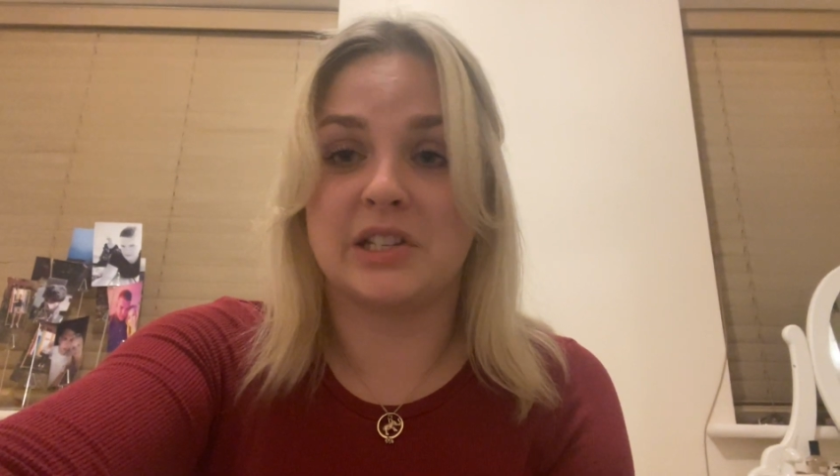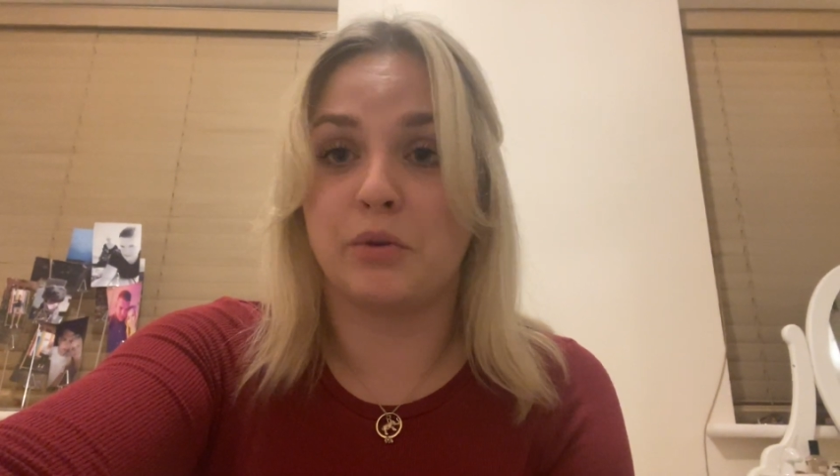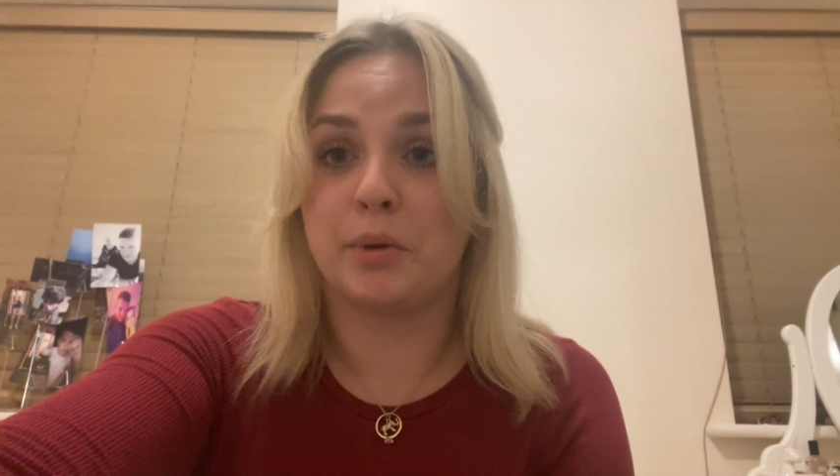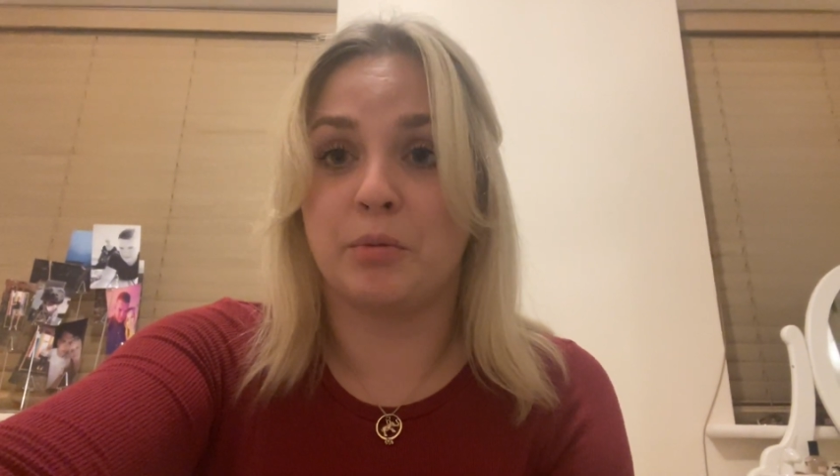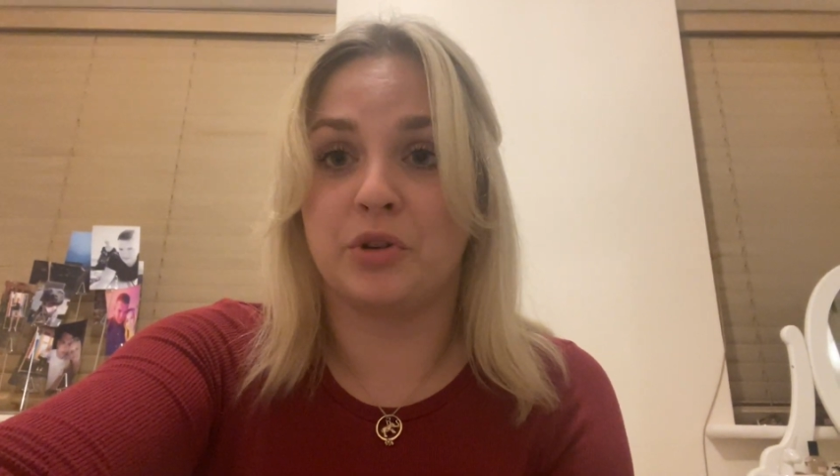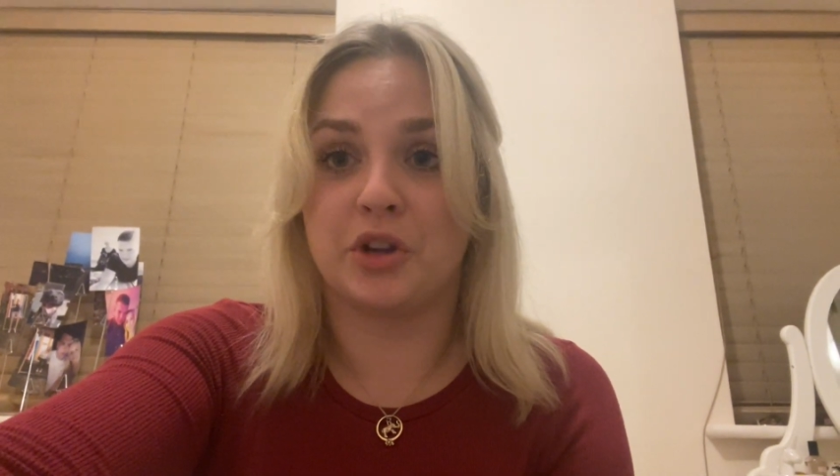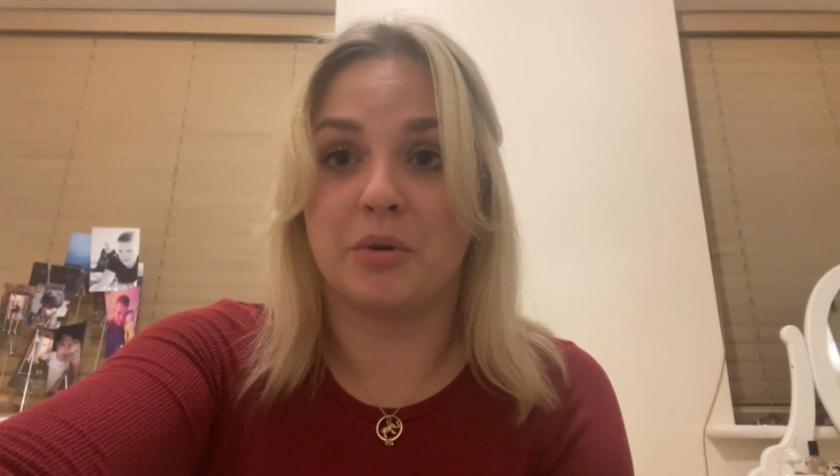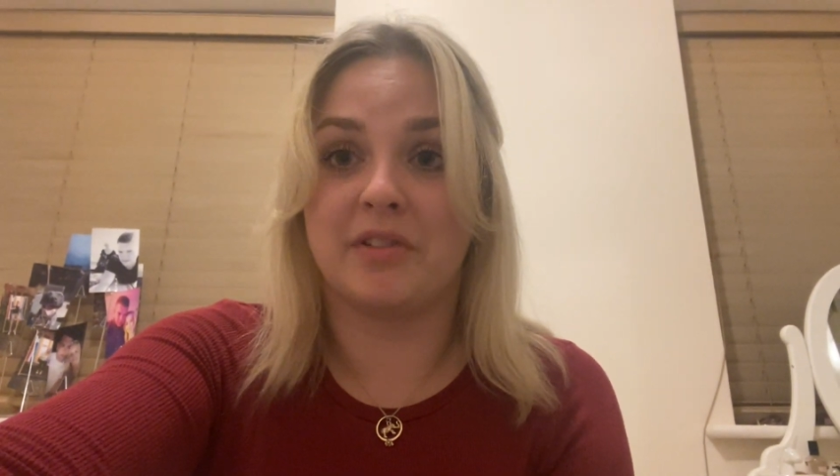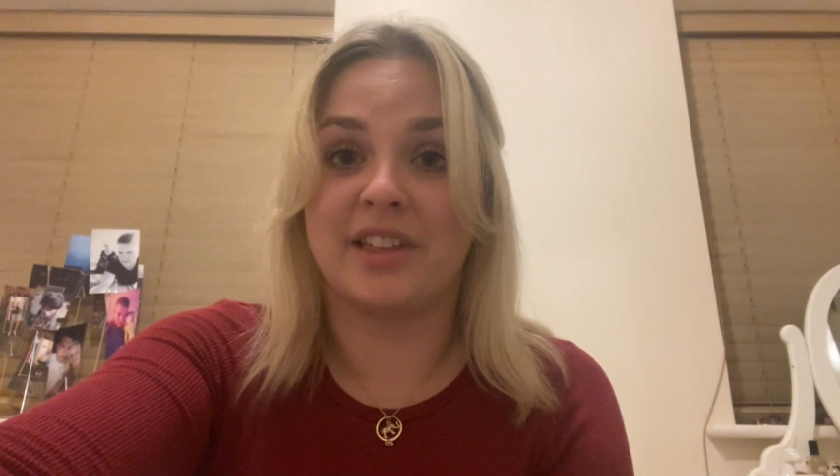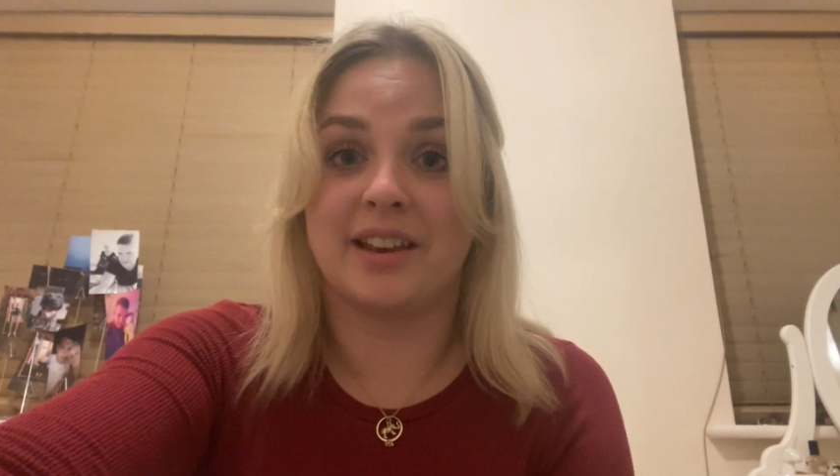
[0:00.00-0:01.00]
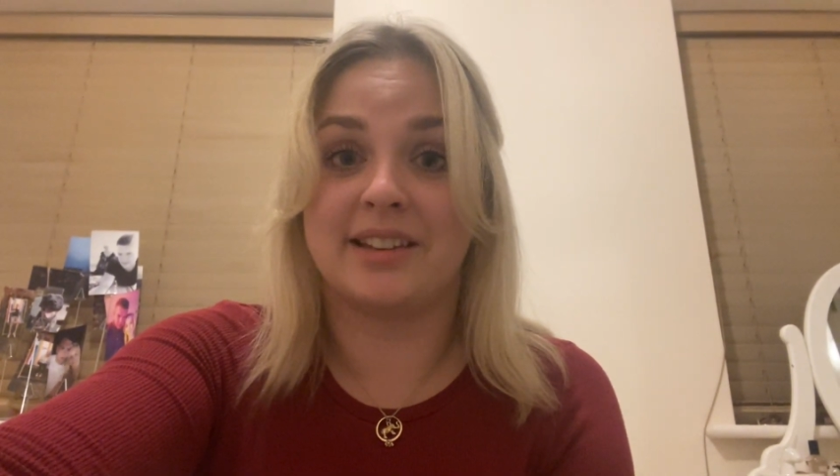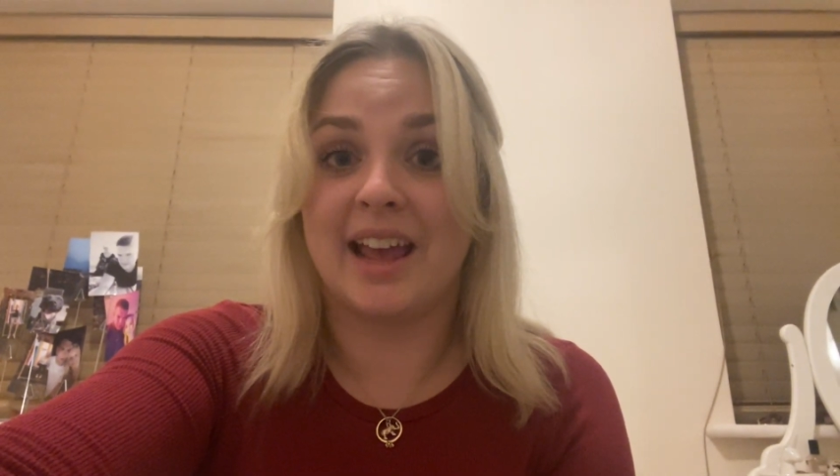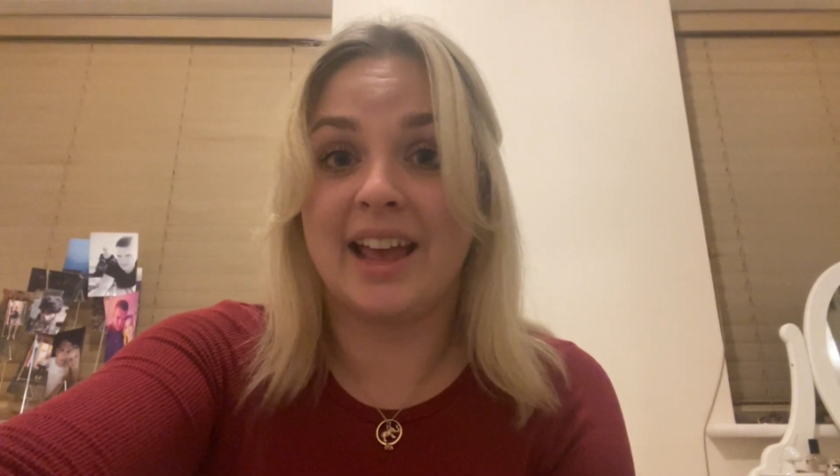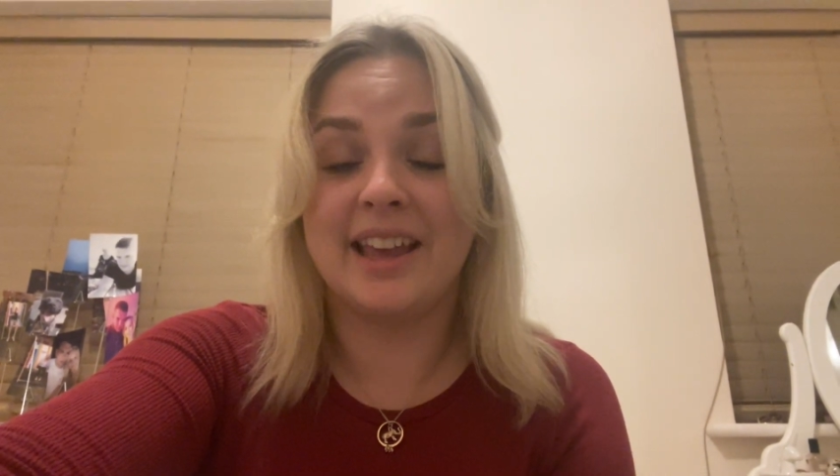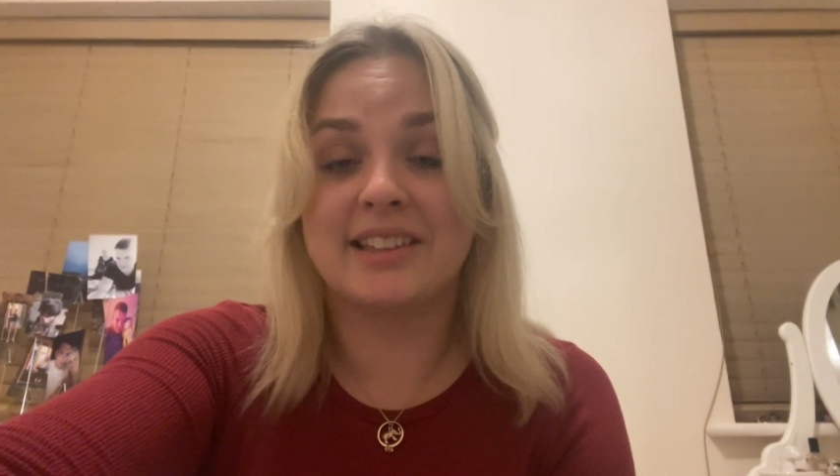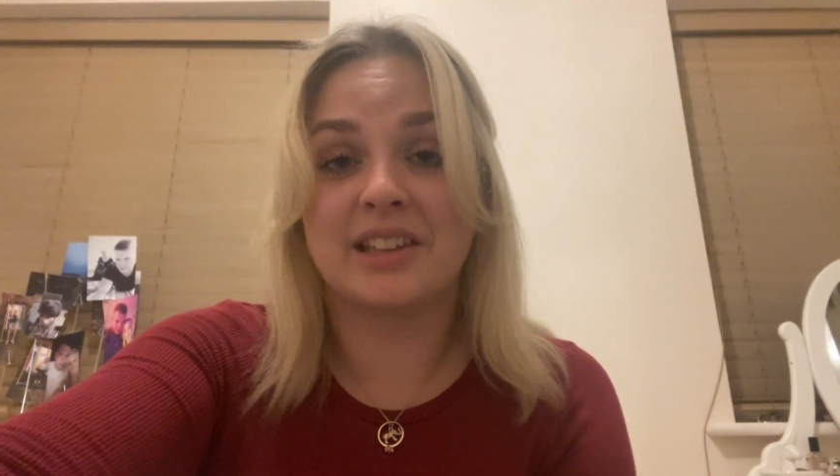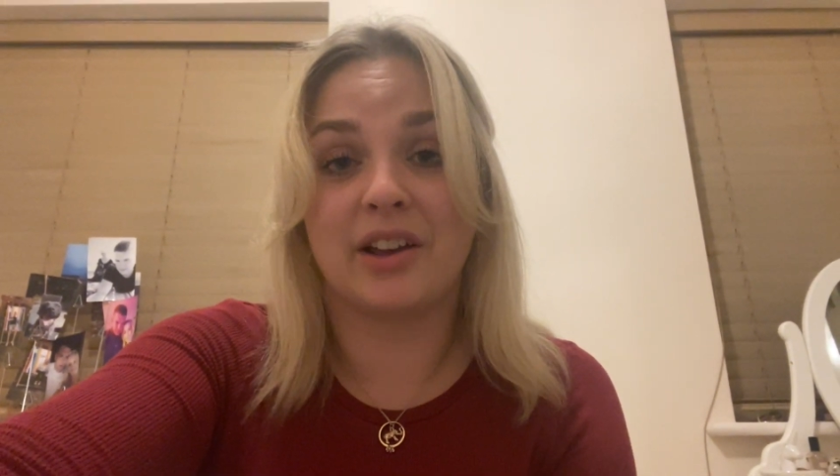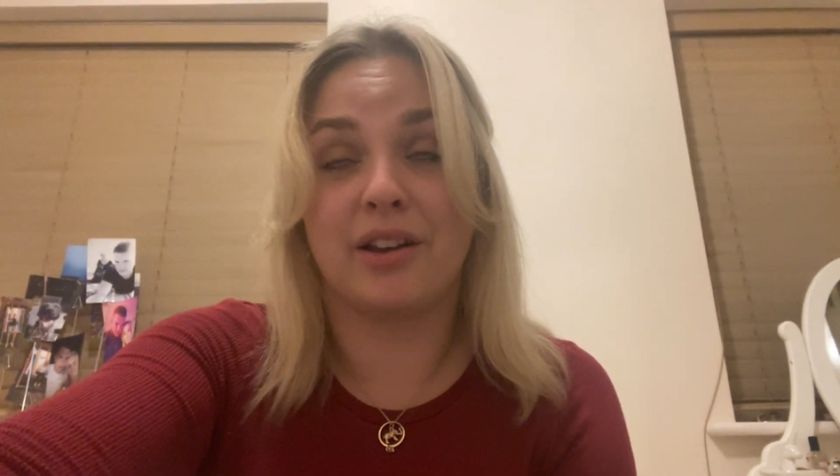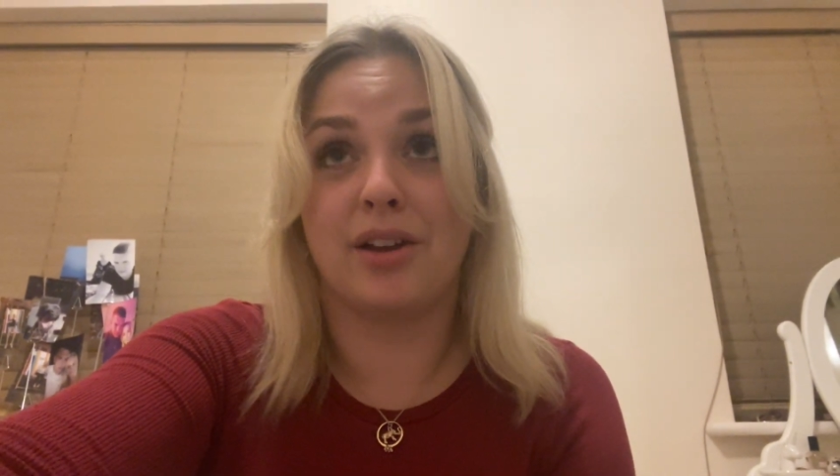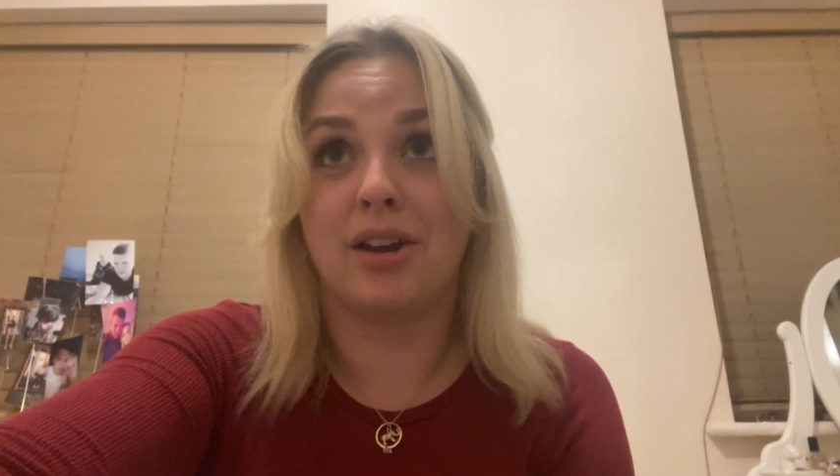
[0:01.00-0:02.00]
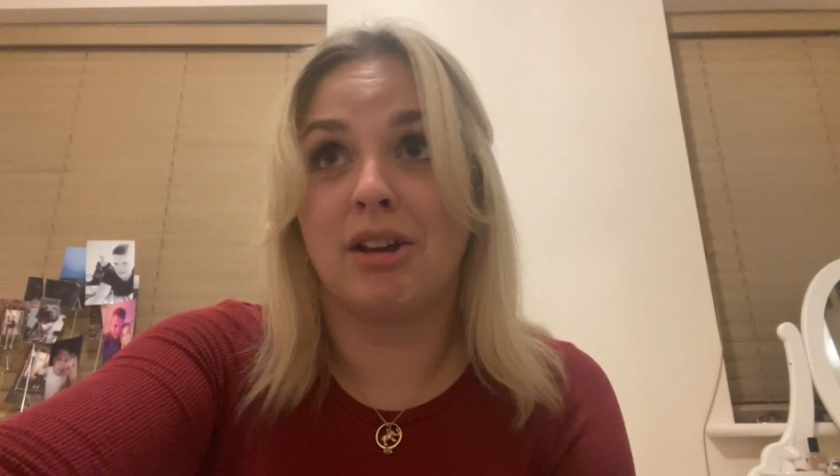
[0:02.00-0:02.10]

see what people do with their day. So